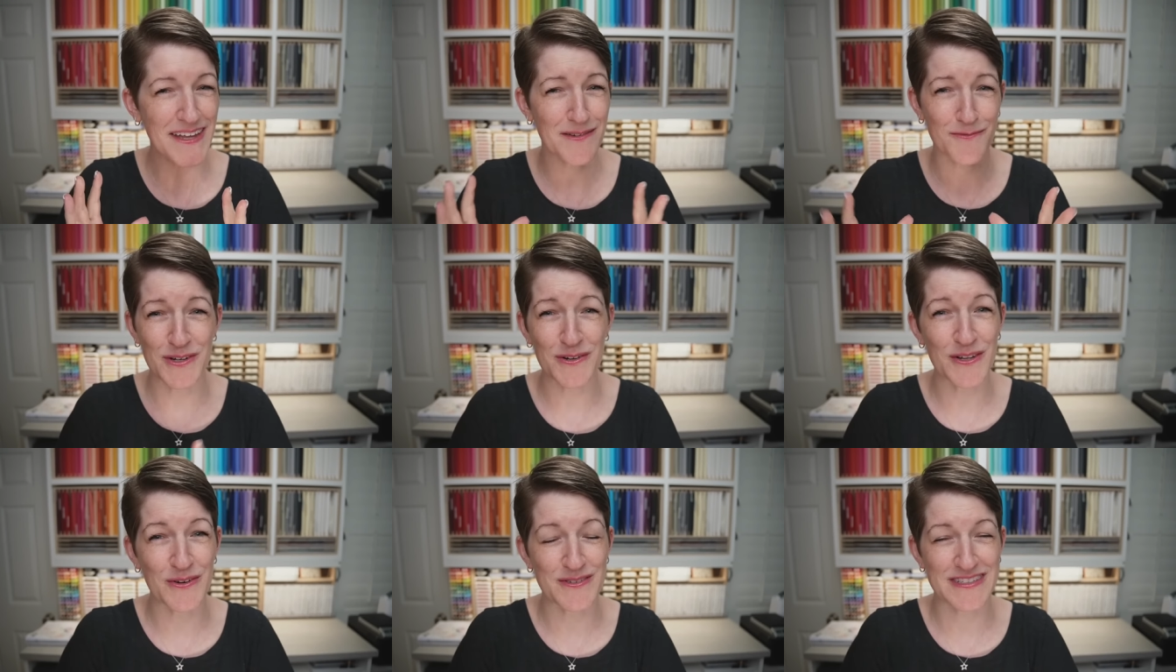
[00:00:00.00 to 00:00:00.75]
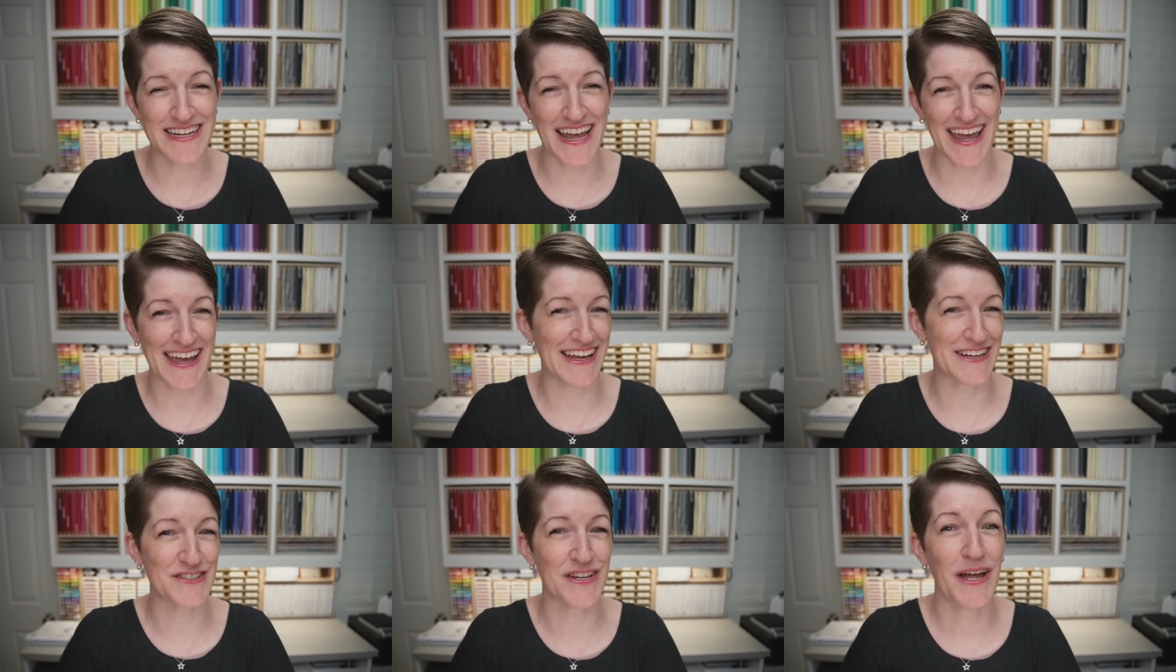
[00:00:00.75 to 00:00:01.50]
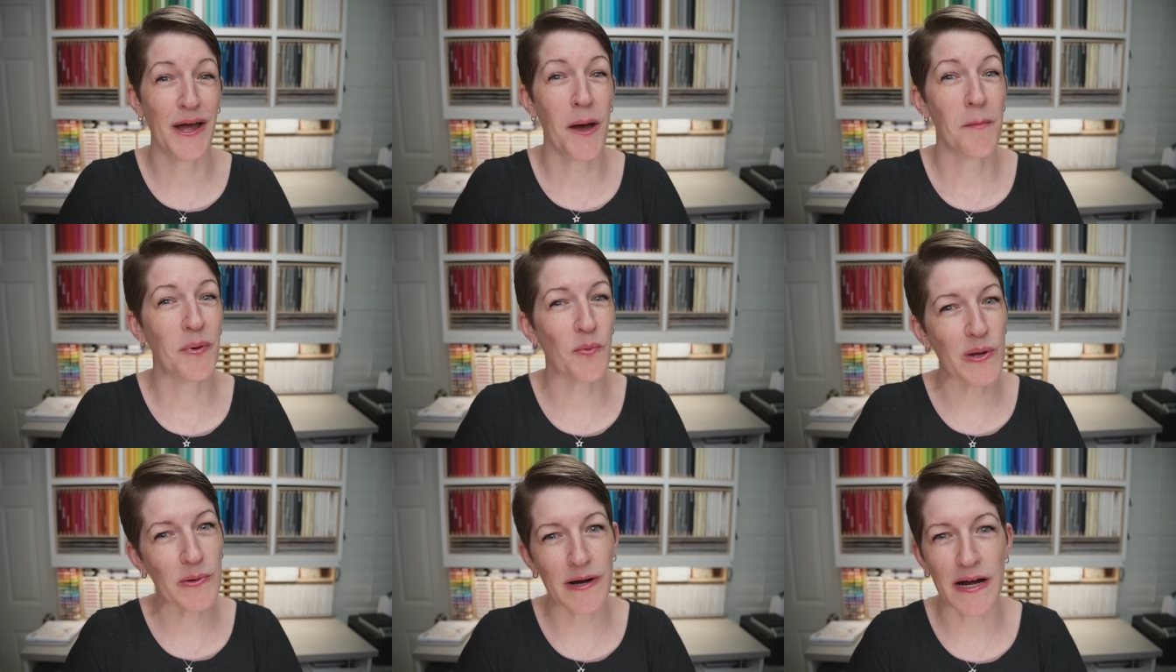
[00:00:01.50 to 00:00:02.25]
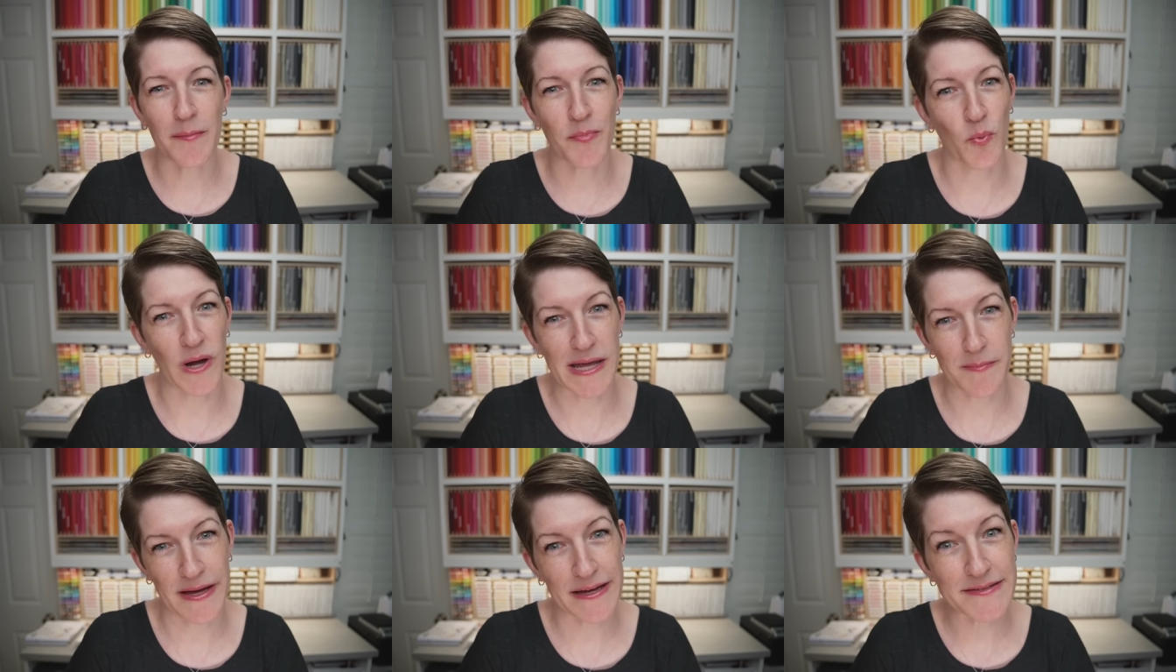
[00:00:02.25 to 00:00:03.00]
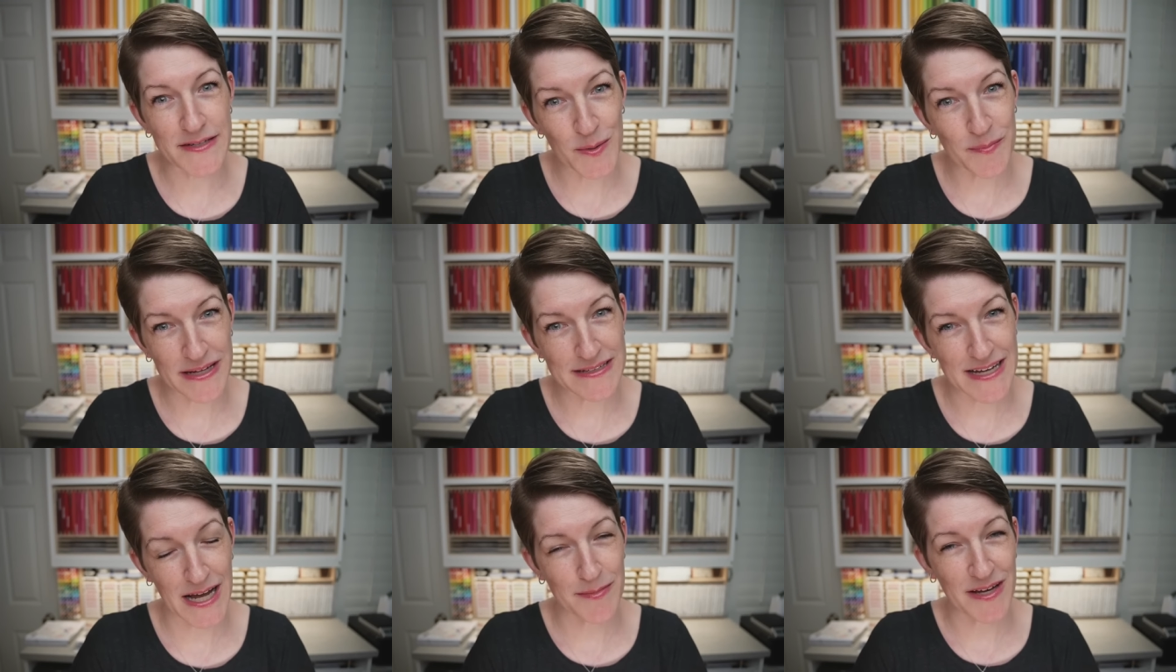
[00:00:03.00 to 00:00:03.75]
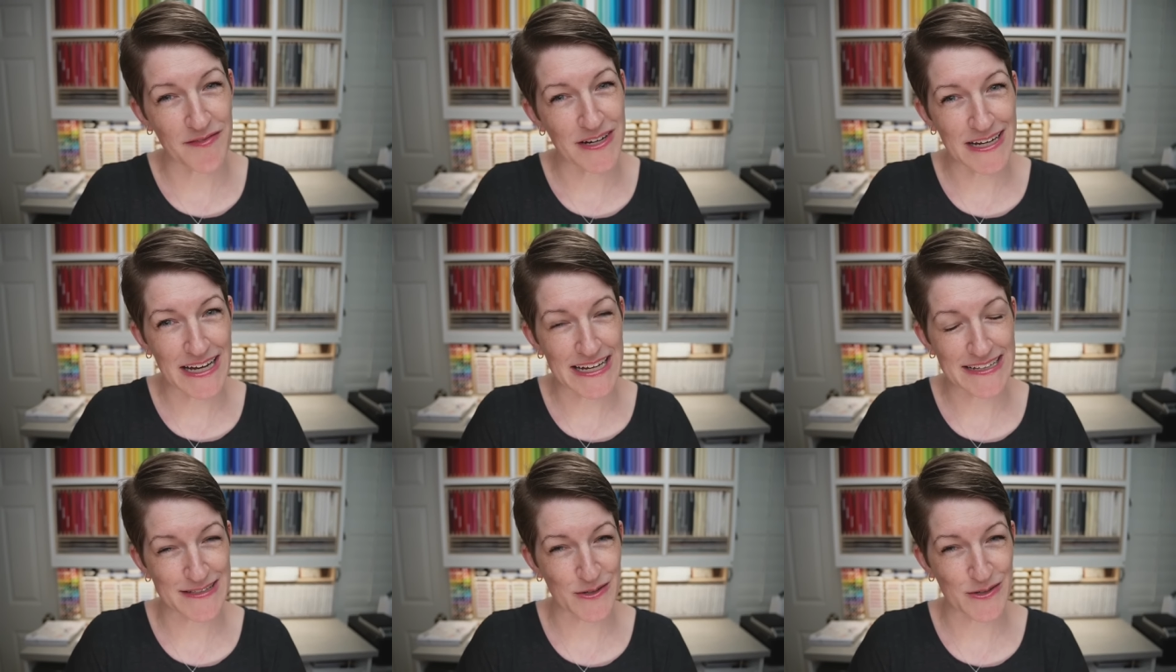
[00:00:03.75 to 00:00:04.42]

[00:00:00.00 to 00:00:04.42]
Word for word: real close in age. But we were up way past our bedtime every night,